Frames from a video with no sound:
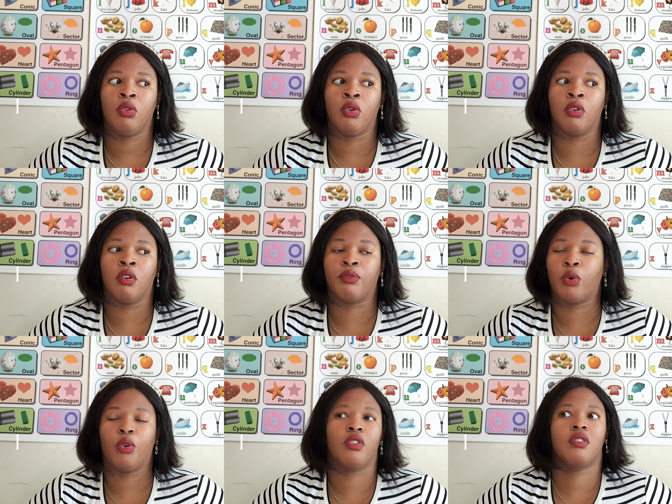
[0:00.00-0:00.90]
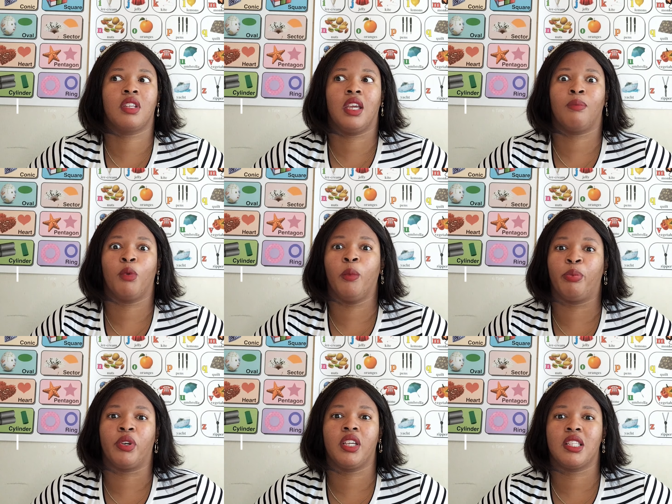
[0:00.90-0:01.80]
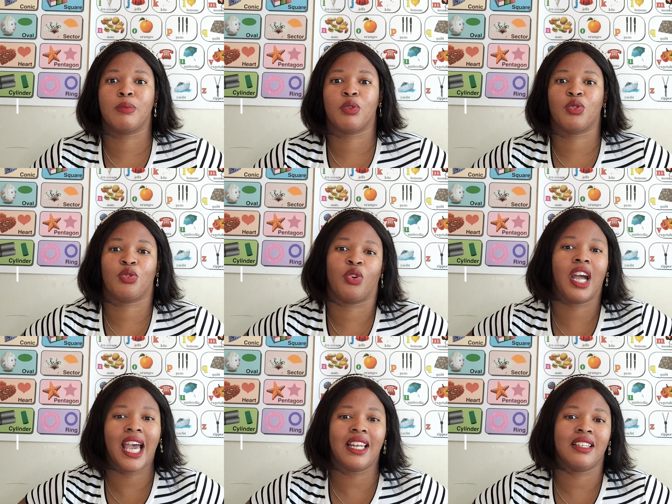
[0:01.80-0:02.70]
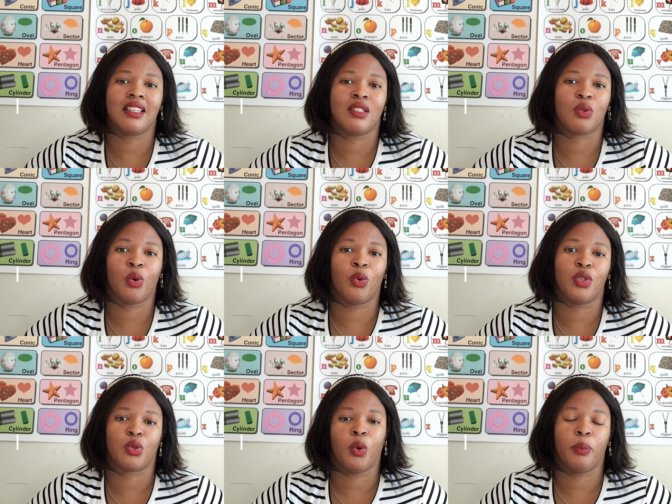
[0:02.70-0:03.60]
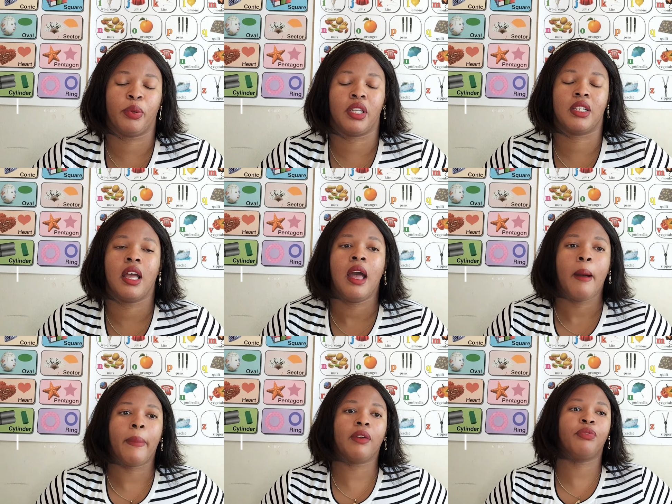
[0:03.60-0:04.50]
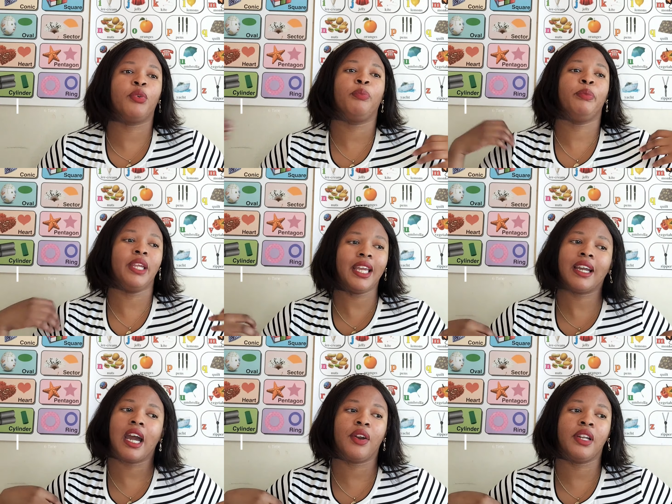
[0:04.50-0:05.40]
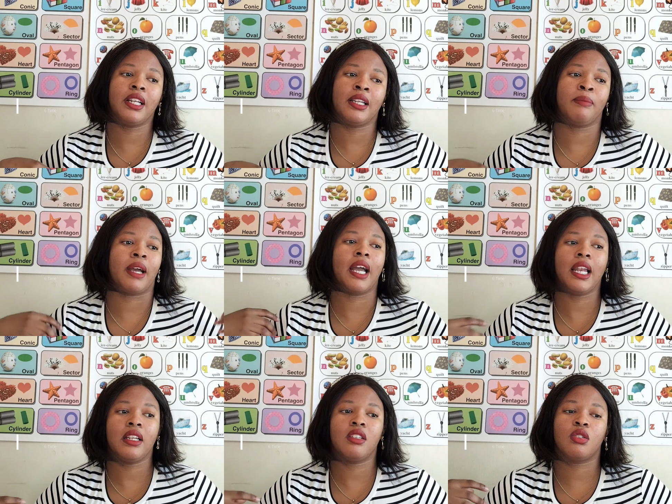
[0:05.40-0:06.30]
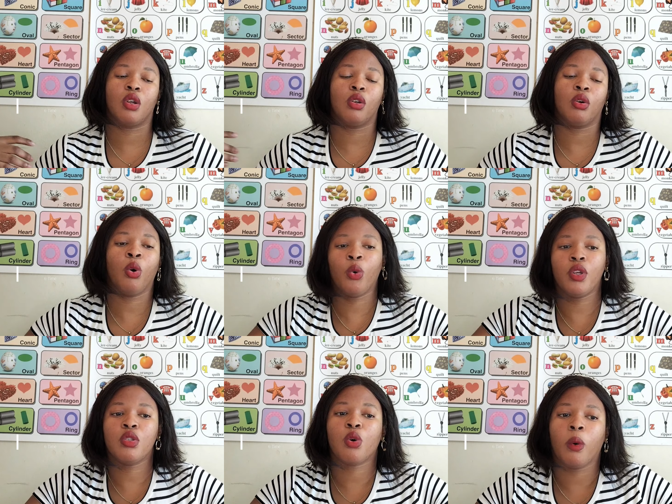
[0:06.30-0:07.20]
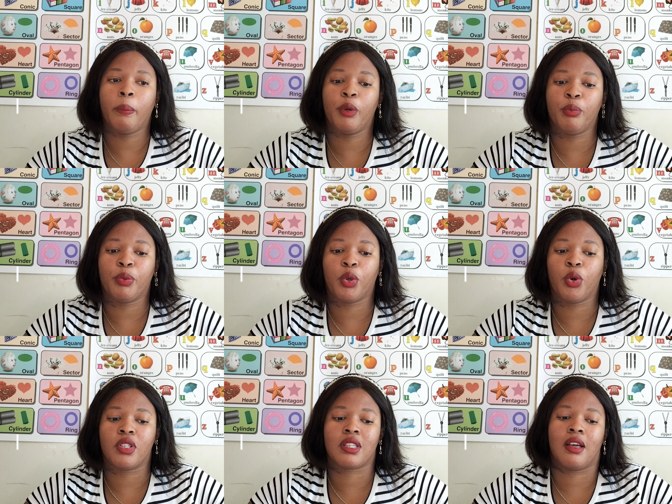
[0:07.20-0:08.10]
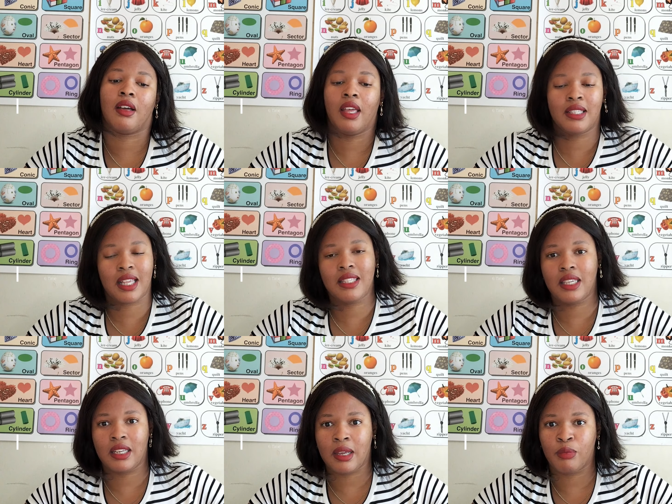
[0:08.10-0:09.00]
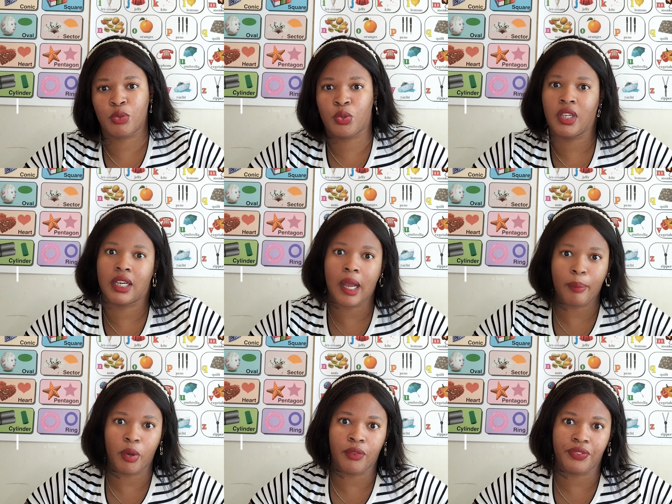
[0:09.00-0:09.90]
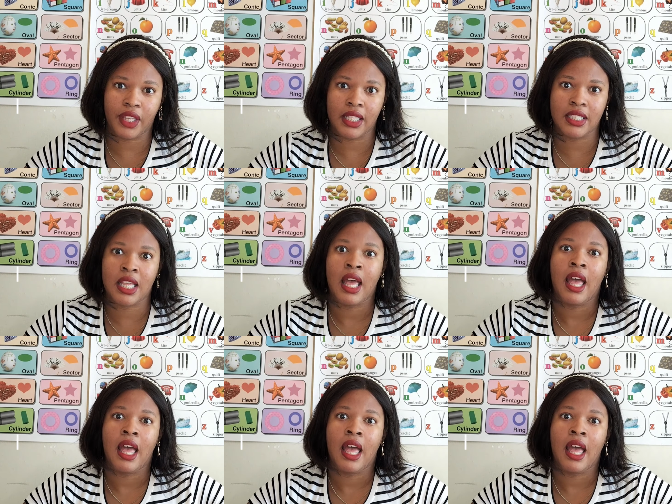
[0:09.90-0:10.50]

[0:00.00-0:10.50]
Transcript: you of course get more bookings because your calendar is always open. But for me, currently, my calendar is not always open because, as I said, I'm doing a couple of things